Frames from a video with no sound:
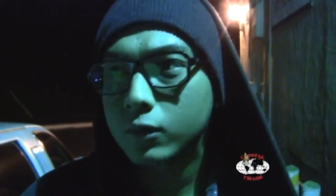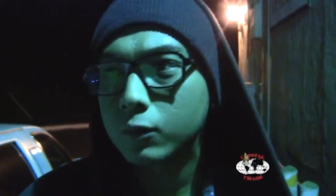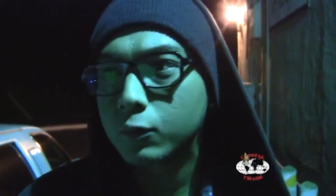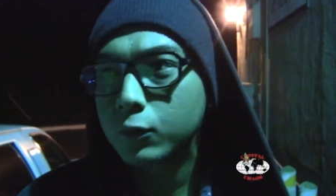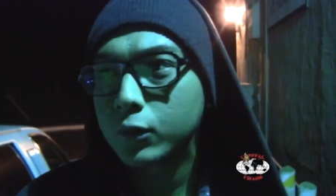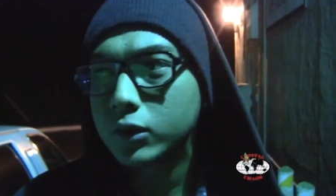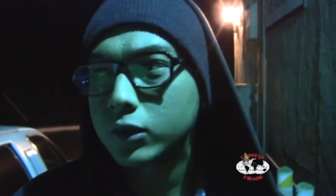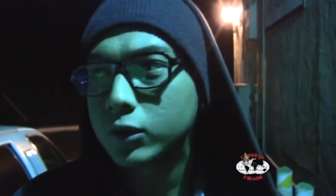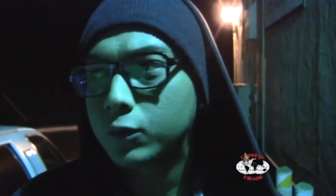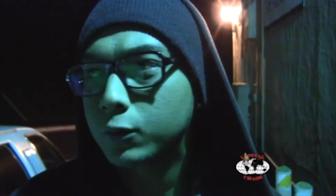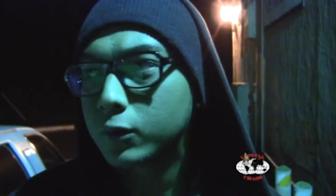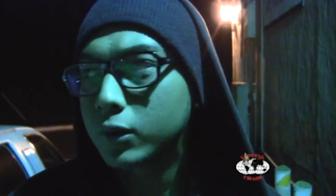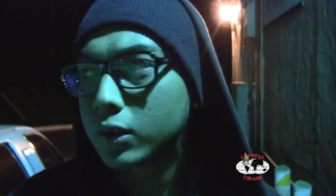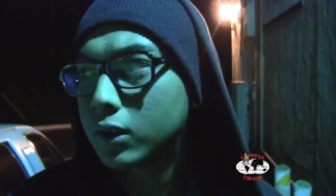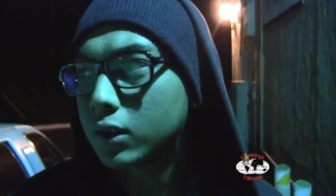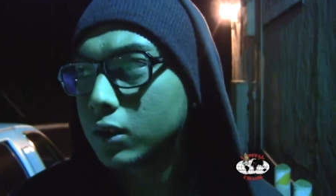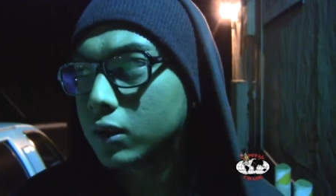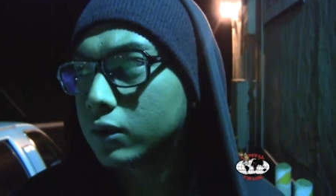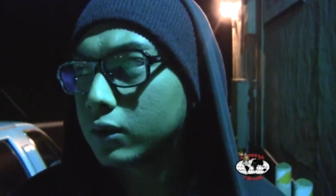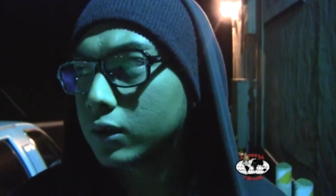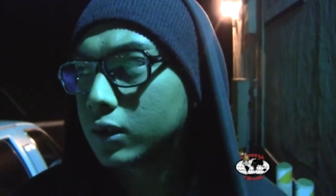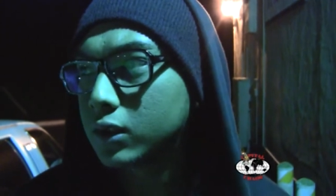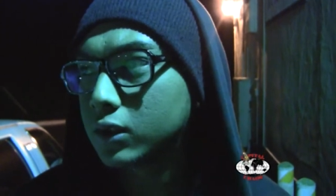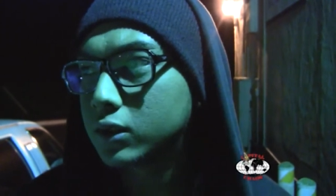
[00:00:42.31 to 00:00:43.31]
which we
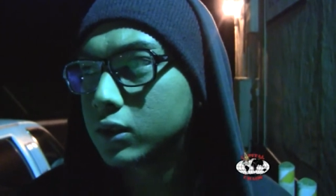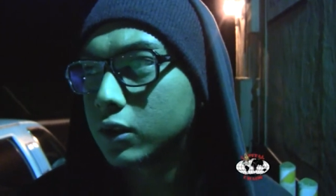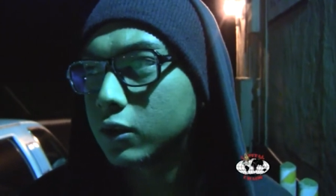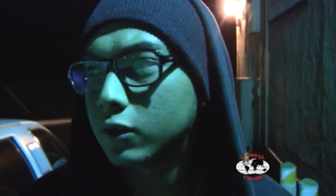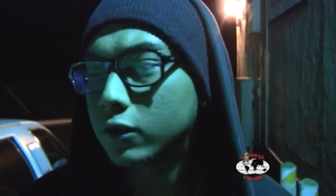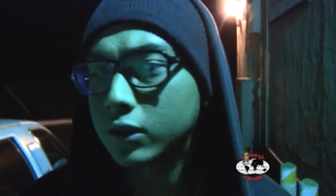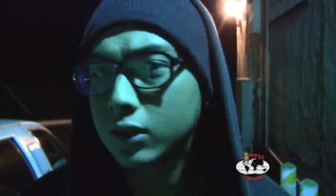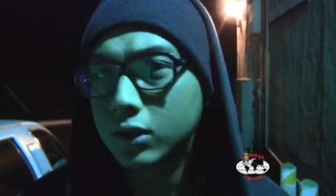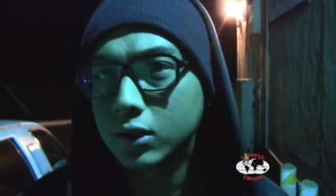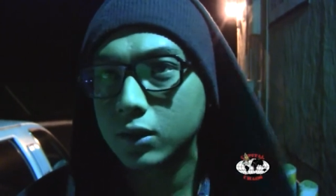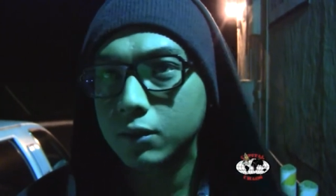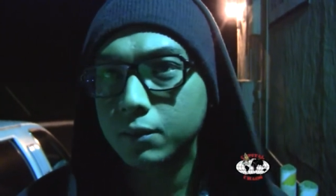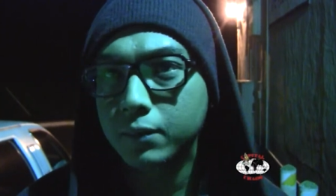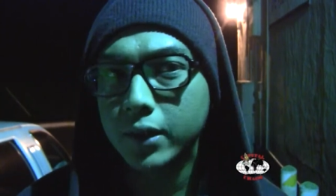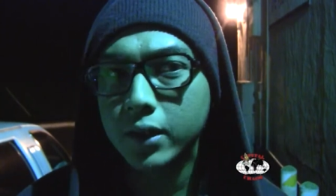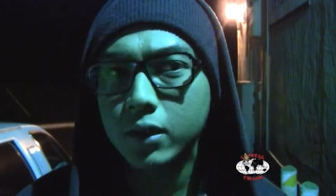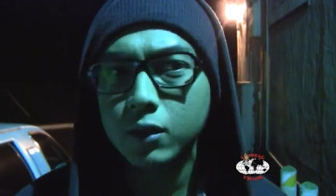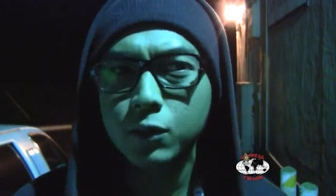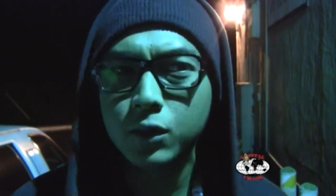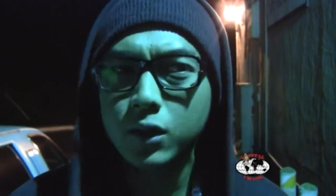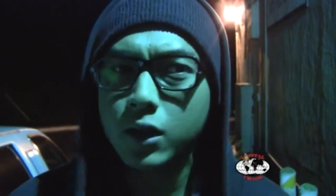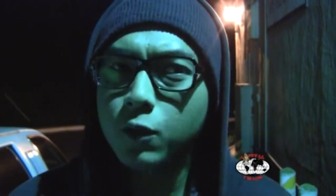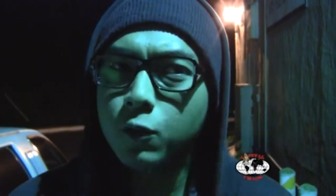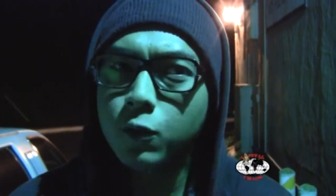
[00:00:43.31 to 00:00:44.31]
are releasing on the 3rd
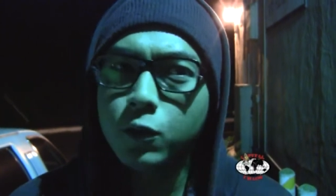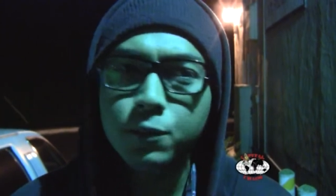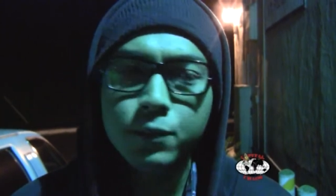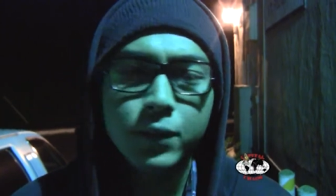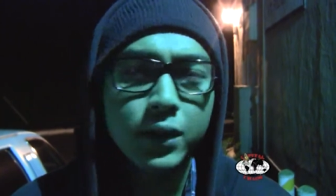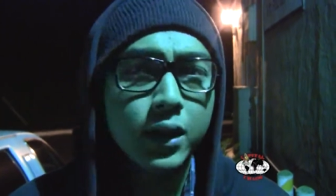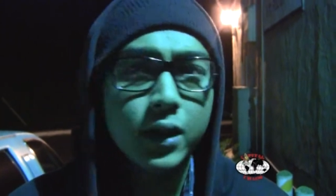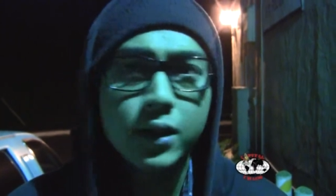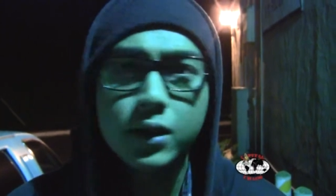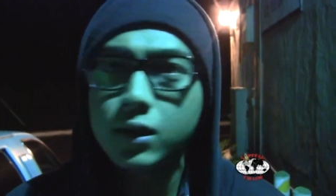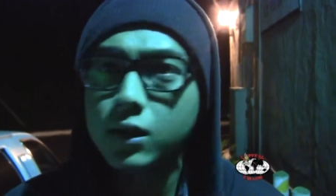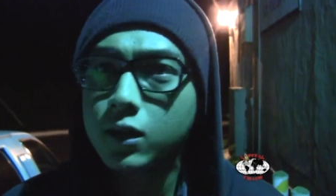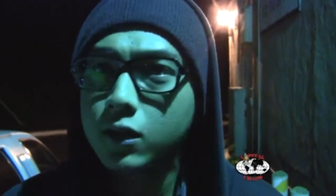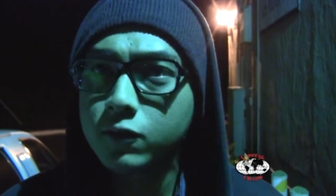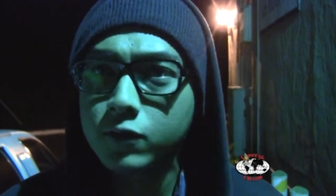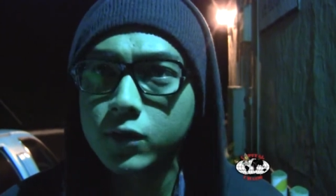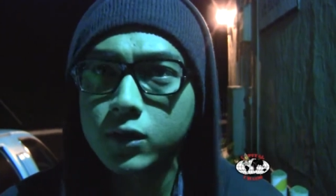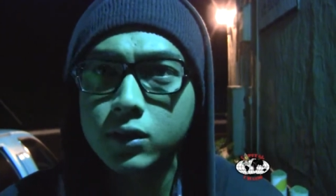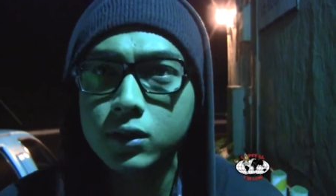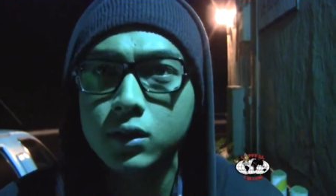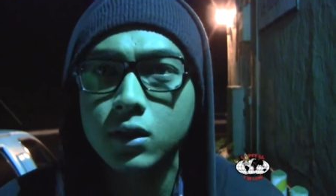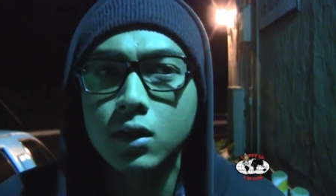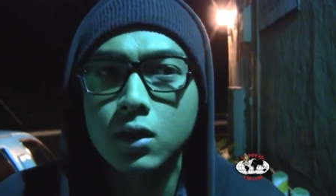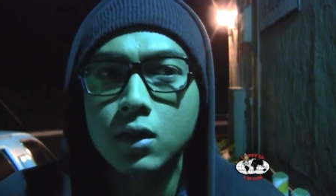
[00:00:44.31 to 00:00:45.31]
May, there won't be any
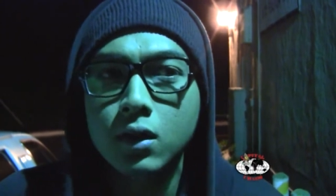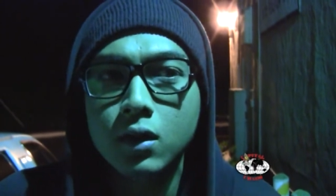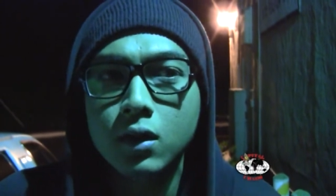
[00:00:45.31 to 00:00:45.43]
covers